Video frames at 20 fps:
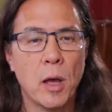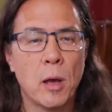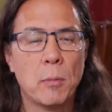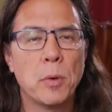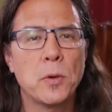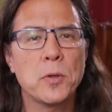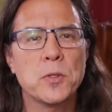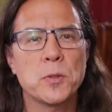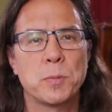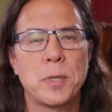
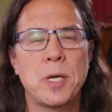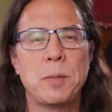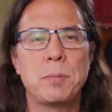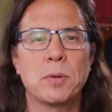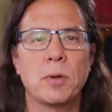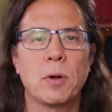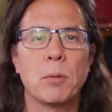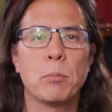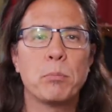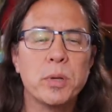Most people
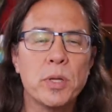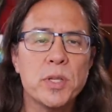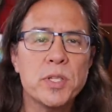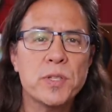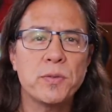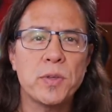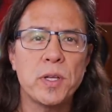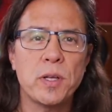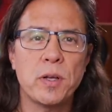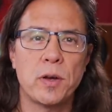are
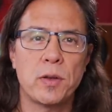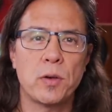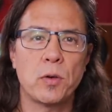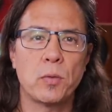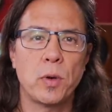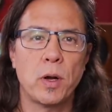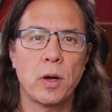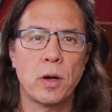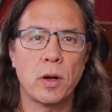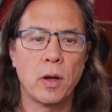blissfully
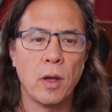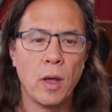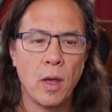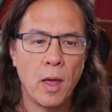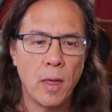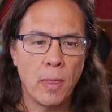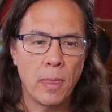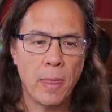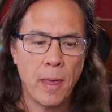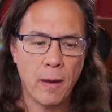unaware
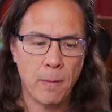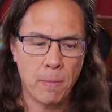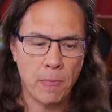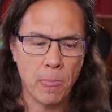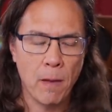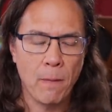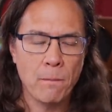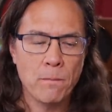that